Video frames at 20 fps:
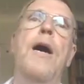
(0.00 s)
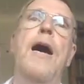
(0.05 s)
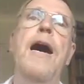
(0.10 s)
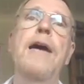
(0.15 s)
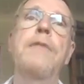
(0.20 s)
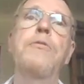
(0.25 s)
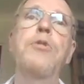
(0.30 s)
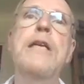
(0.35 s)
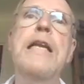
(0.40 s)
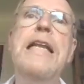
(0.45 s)

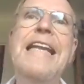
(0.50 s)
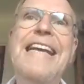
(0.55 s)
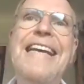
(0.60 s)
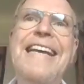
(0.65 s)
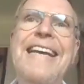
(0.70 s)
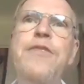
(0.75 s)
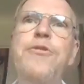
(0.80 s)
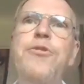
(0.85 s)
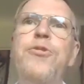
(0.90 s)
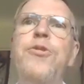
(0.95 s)
I would
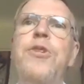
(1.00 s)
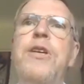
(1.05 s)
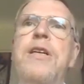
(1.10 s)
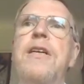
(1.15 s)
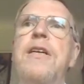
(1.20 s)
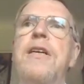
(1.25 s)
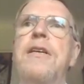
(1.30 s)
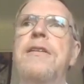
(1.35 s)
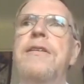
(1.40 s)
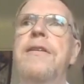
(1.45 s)
leave
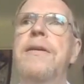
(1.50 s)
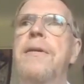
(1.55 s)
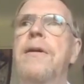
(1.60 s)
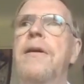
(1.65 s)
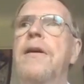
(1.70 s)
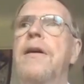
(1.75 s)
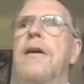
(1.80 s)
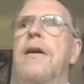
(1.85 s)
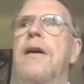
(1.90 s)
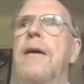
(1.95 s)

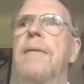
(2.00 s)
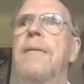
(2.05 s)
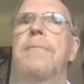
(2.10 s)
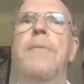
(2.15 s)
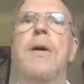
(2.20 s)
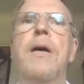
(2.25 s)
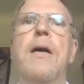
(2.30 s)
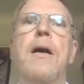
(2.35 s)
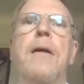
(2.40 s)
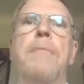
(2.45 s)
the
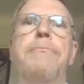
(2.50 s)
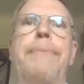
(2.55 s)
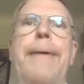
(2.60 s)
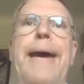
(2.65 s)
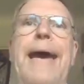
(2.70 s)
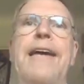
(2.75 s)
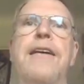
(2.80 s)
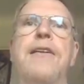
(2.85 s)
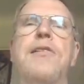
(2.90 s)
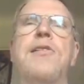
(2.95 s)

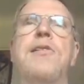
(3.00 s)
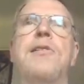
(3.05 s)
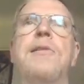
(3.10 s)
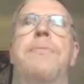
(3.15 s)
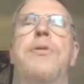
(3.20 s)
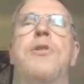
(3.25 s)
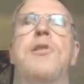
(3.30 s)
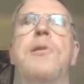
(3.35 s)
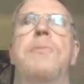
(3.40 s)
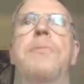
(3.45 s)
banks the
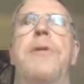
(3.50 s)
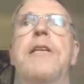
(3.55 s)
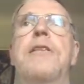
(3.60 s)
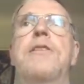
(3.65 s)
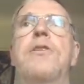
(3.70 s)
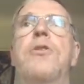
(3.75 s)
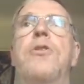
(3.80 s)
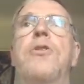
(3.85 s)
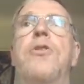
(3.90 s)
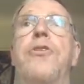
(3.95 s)

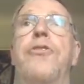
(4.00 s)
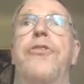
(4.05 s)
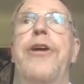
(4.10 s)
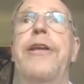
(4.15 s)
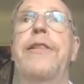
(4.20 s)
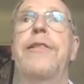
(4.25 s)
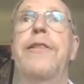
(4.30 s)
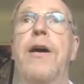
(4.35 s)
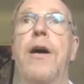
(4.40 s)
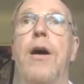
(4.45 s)
possibility to
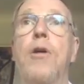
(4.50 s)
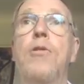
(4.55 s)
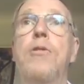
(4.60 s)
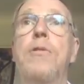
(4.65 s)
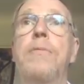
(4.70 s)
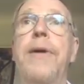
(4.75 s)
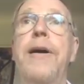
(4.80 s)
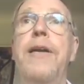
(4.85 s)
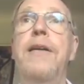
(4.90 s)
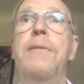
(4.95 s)
create their
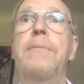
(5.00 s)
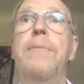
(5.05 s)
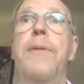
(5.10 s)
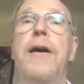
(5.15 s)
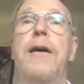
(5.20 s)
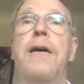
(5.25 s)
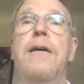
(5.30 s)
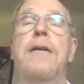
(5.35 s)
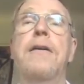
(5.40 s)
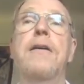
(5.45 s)
own money
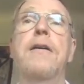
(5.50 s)
by